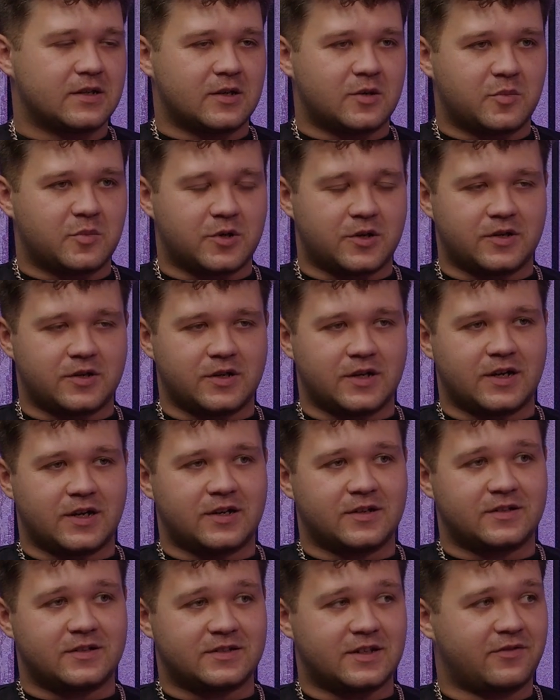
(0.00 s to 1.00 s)
But yeah,
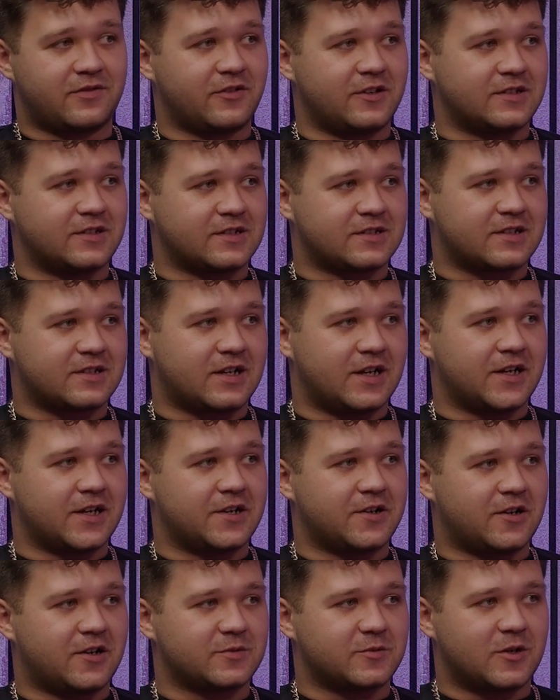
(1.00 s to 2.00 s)
definitely is a sliding
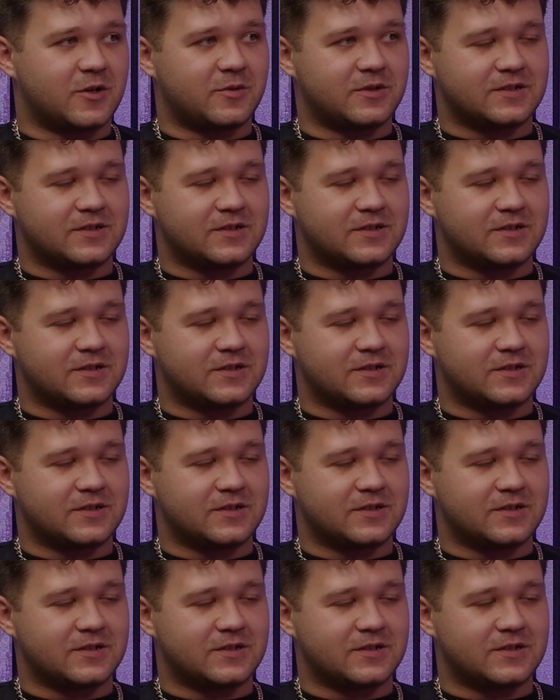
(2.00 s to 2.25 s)
doors moment.